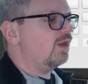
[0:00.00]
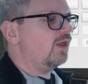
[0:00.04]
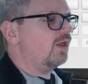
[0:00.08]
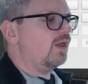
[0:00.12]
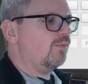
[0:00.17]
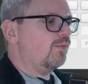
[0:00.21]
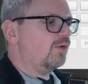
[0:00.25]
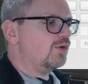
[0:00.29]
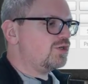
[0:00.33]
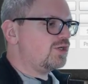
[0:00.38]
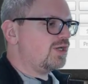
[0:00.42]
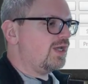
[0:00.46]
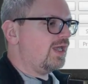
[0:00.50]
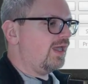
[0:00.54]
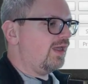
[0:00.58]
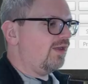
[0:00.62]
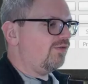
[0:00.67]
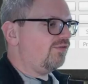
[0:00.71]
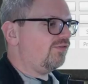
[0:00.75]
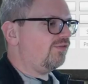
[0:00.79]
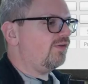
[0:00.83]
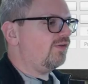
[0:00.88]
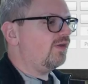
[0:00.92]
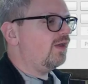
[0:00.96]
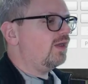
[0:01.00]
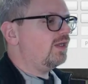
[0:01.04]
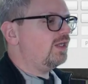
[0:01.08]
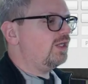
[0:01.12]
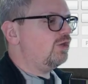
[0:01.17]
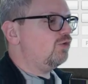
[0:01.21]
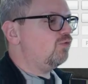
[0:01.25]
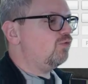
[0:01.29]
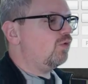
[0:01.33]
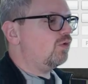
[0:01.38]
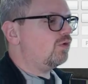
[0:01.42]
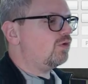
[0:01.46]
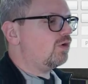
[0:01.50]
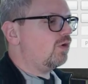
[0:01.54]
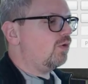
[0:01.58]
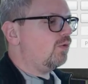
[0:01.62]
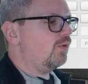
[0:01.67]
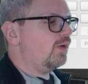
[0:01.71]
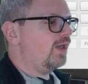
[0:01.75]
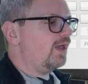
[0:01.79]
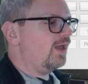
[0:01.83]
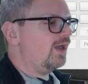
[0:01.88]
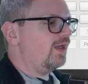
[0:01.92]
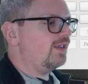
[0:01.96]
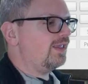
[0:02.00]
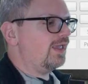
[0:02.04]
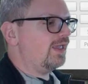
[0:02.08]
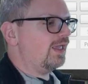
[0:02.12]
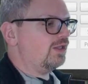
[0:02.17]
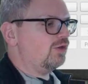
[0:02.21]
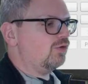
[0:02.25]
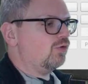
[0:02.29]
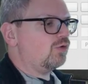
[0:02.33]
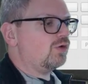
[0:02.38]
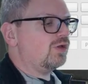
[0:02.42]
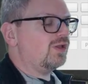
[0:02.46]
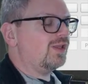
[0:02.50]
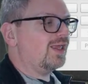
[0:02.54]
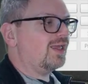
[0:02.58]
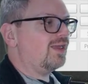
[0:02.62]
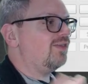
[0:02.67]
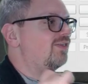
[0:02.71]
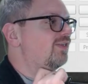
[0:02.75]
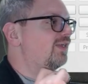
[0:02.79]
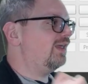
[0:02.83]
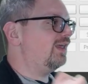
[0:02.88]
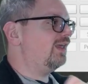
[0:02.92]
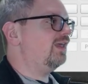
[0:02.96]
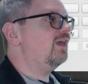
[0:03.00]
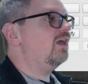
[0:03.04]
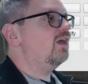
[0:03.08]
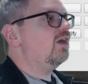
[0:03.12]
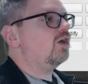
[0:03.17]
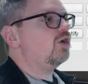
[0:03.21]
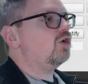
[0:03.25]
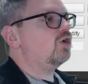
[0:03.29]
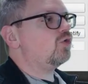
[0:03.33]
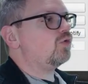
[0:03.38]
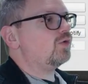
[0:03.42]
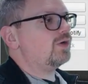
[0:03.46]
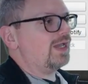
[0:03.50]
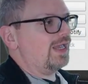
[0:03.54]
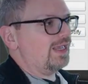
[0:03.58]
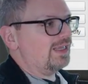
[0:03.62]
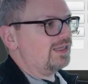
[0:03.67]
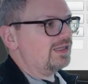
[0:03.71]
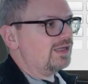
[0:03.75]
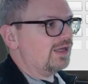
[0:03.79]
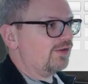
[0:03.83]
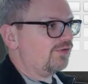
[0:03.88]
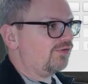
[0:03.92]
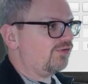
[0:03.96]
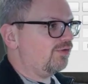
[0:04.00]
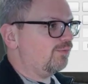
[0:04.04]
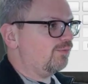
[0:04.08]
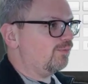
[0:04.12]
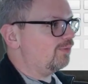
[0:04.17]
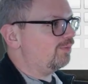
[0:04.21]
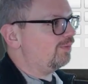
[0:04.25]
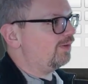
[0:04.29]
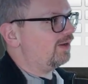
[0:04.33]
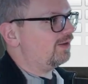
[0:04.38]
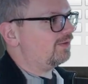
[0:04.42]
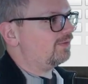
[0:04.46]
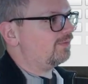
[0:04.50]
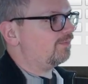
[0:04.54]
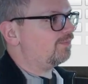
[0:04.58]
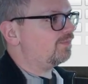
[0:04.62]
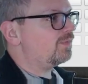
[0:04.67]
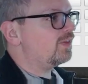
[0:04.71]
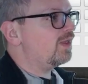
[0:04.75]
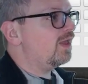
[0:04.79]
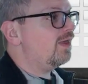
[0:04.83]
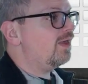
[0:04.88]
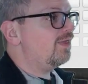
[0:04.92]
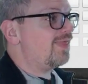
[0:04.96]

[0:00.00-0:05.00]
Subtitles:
In which case, you will go ahead and you'll click the Create Customer button.